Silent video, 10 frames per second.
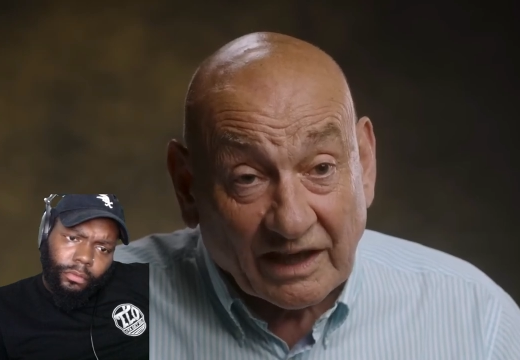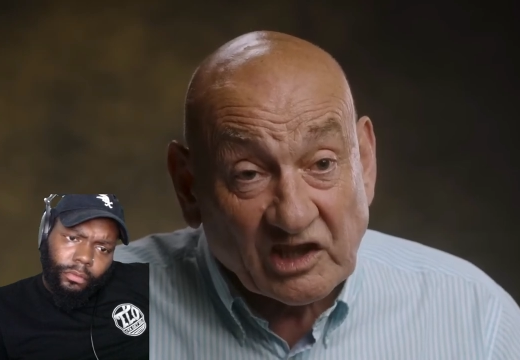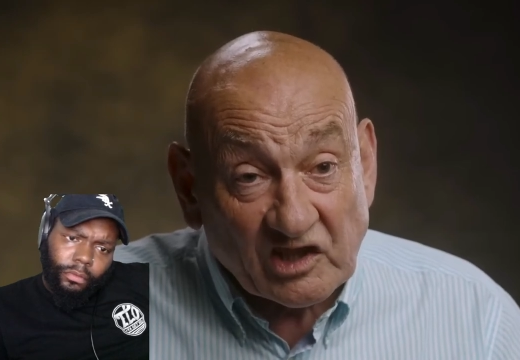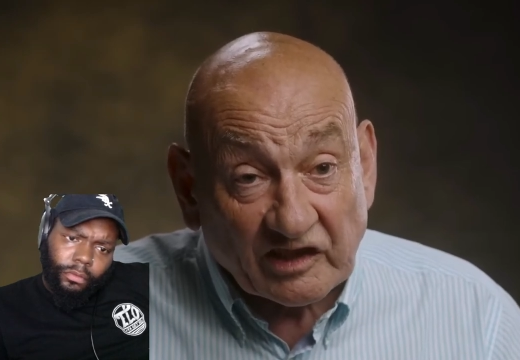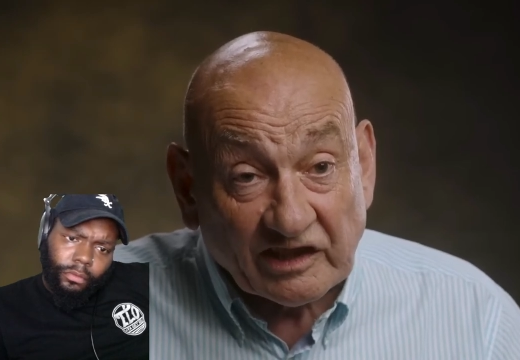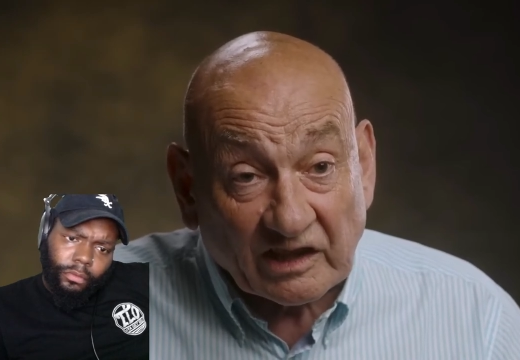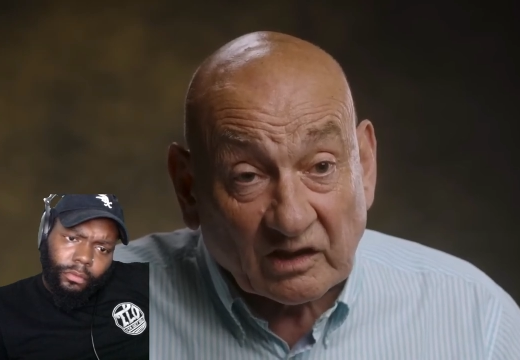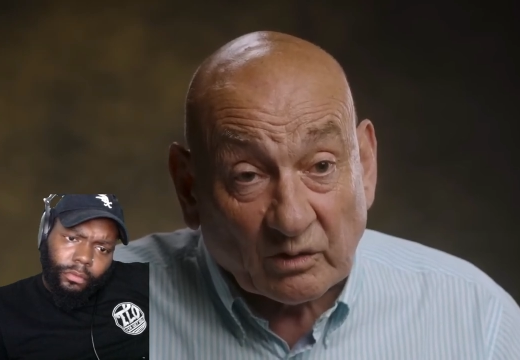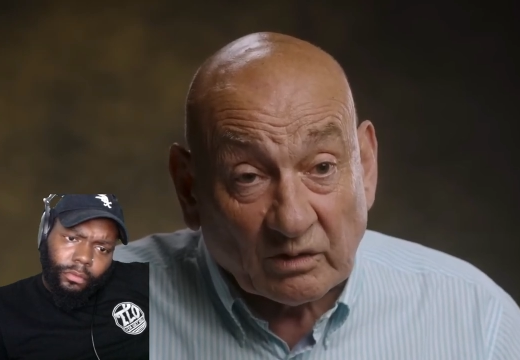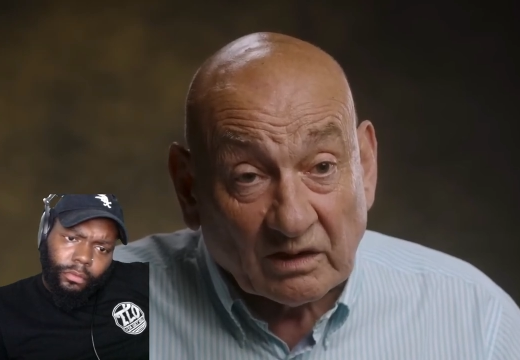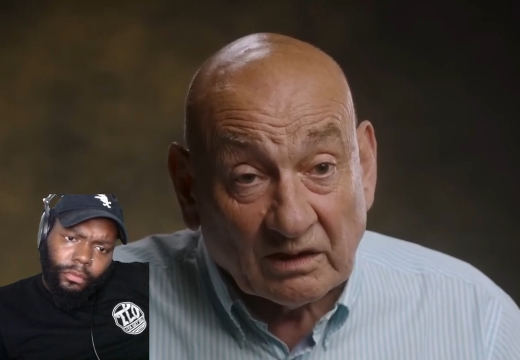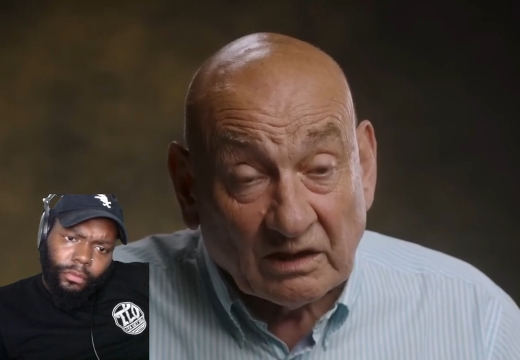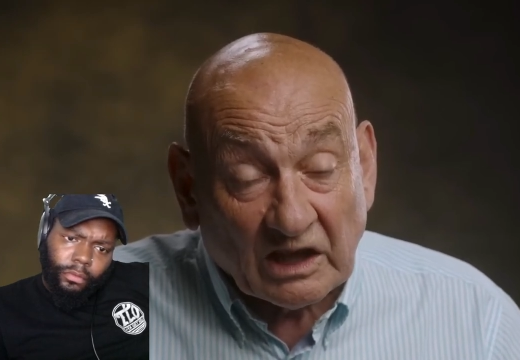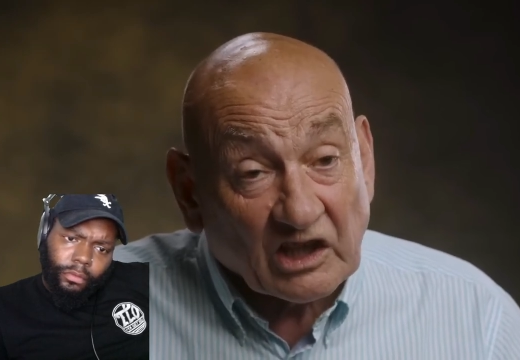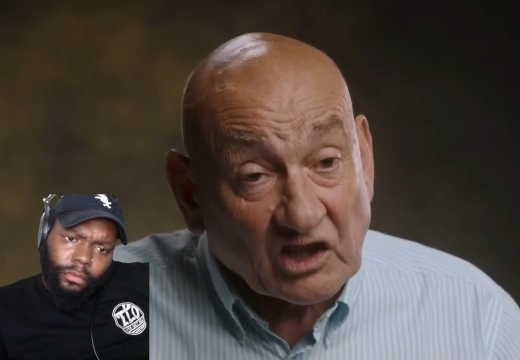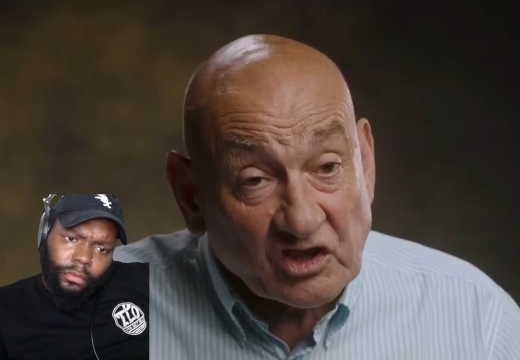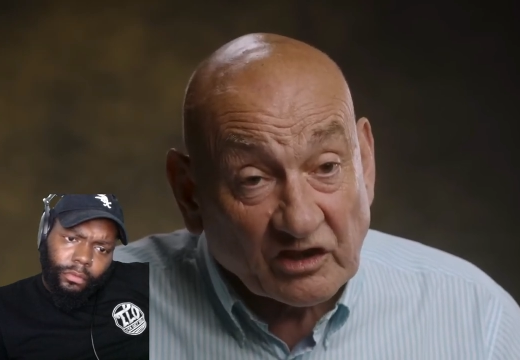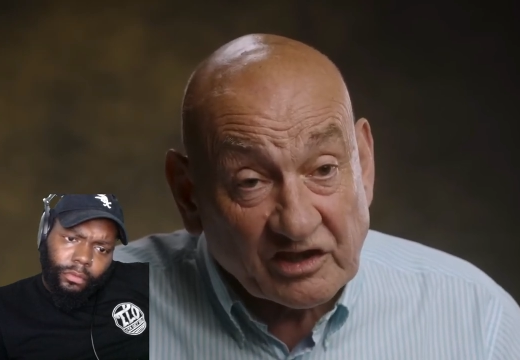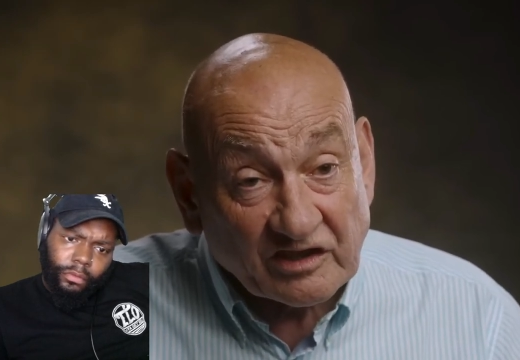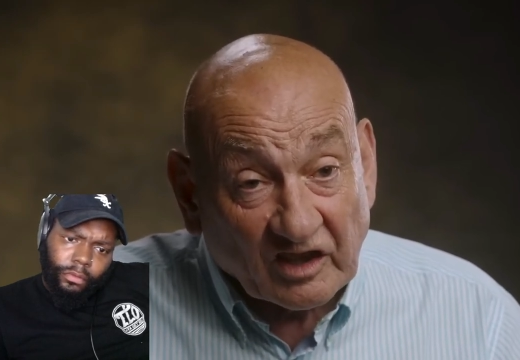Speaker 1: Angelika Kluk, in a
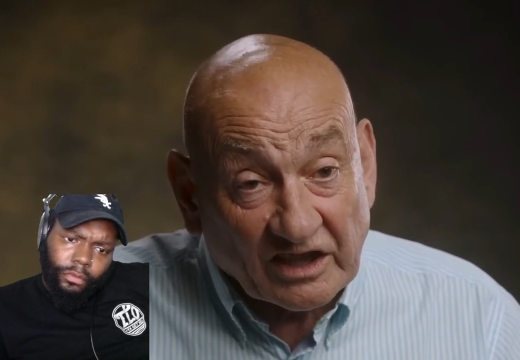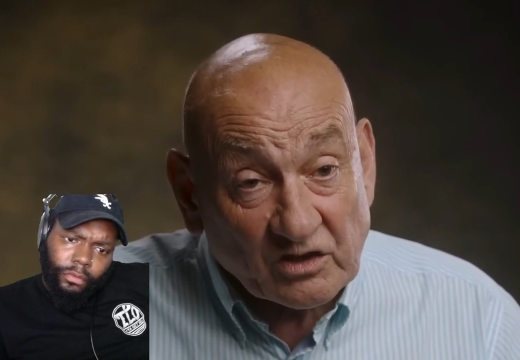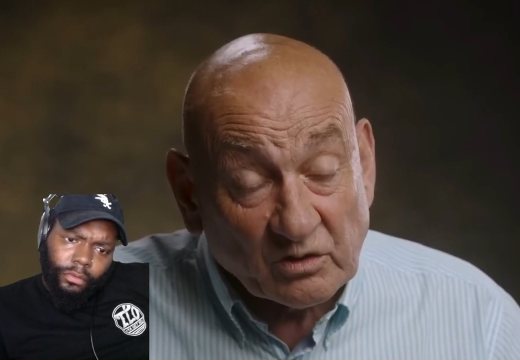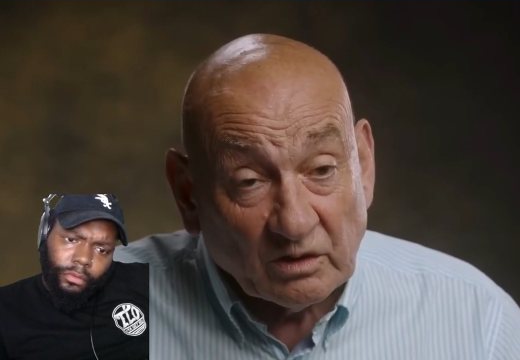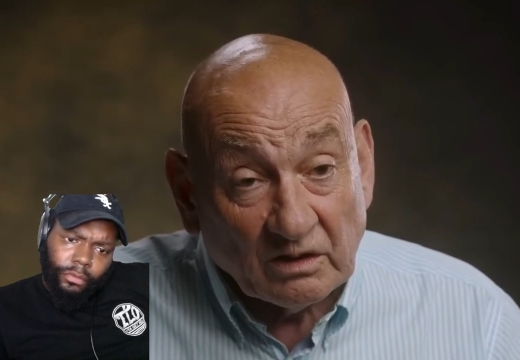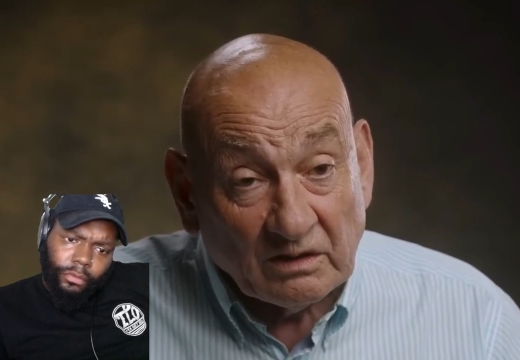church in Glasgow